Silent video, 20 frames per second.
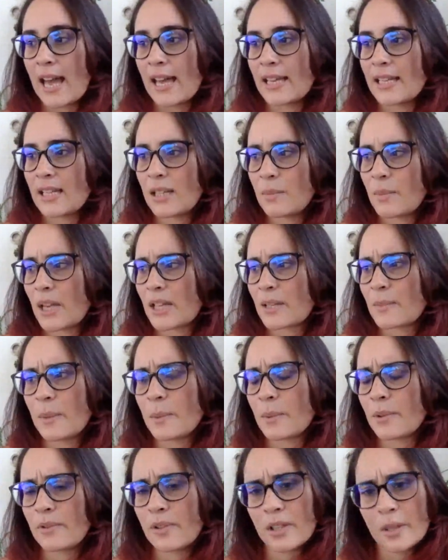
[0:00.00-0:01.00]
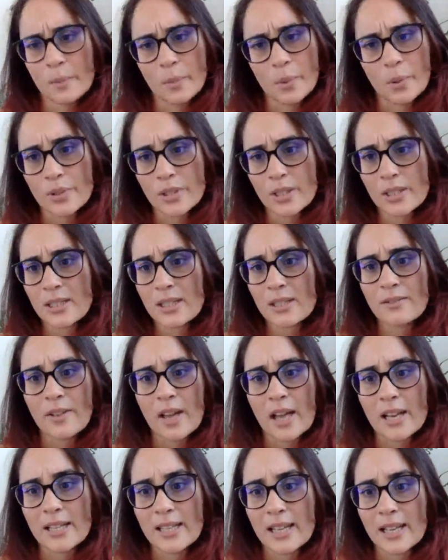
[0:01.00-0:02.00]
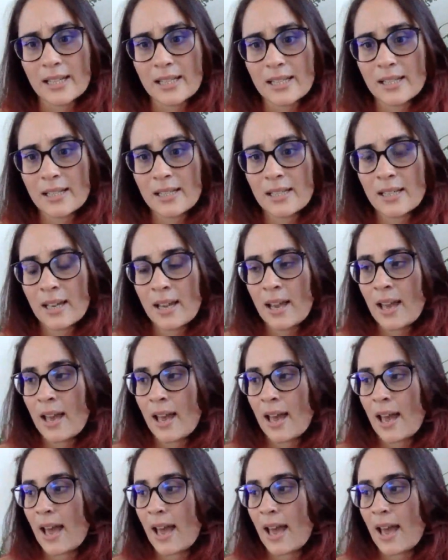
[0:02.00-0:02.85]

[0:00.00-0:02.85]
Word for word: and it makes people feel important and validated